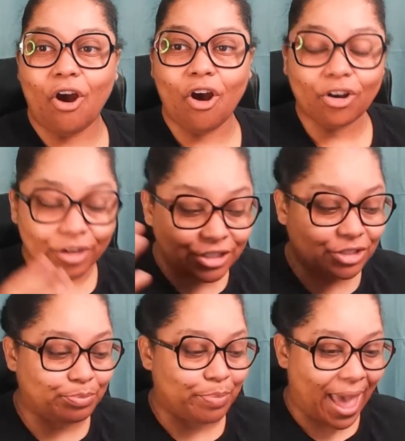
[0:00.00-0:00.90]

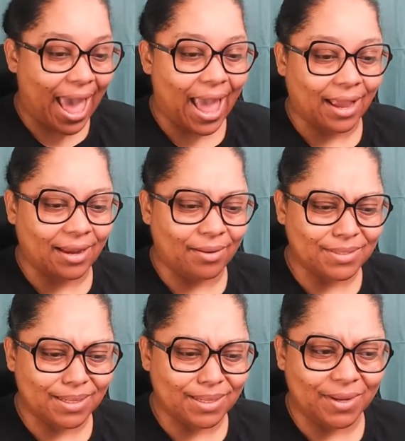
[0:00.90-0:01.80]
orange bag, and I
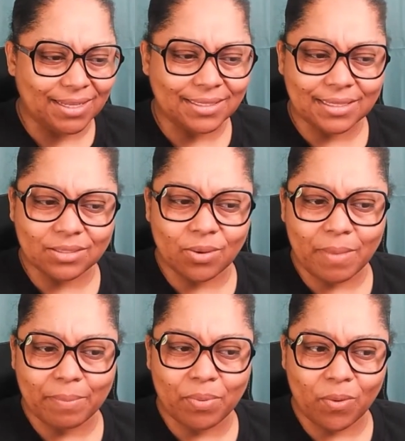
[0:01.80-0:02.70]
was like, "What is this on
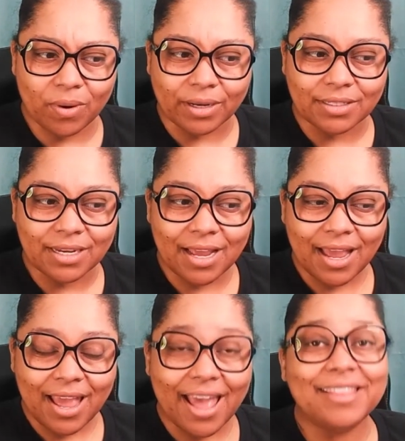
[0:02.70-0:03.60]
my porch?"
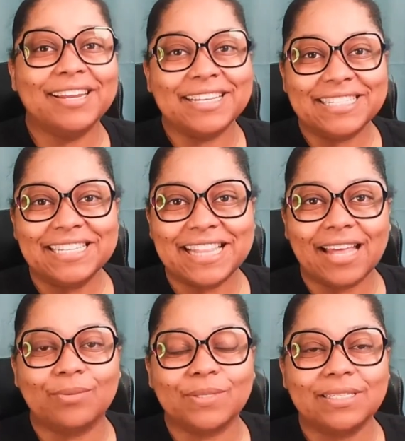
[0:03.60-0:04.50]
And then I seen
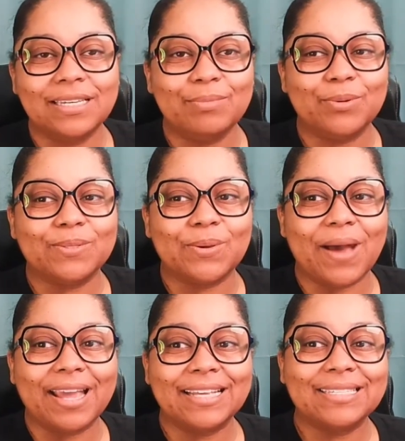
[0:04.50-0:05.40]
that it was TEMU. So
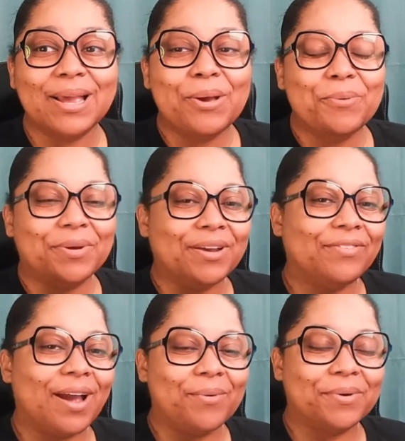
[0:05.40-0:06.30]
I guess
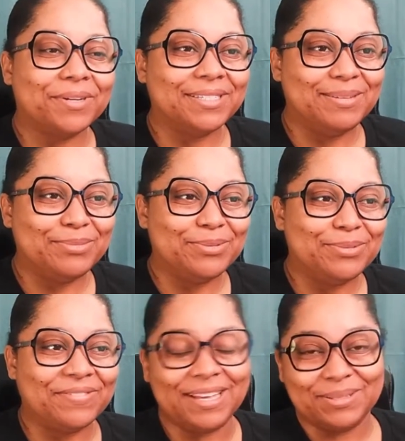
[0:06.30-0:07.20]
whenever I order TEMU
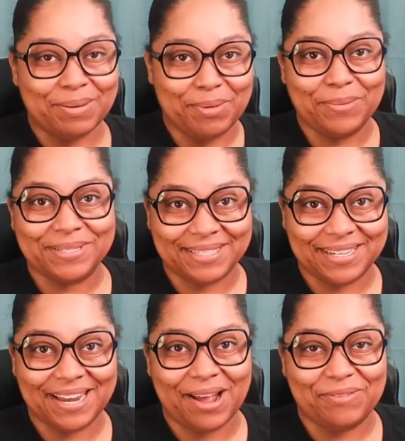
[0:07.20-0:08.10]
stuff, that's what I'm always
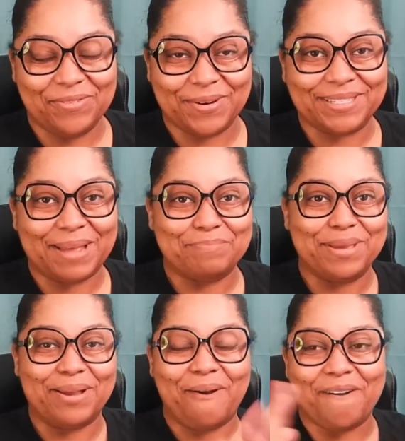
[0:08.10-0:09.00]
looking out for is that
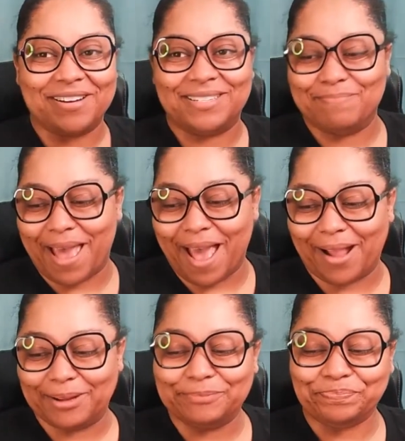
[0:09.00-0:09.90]
big orange bag.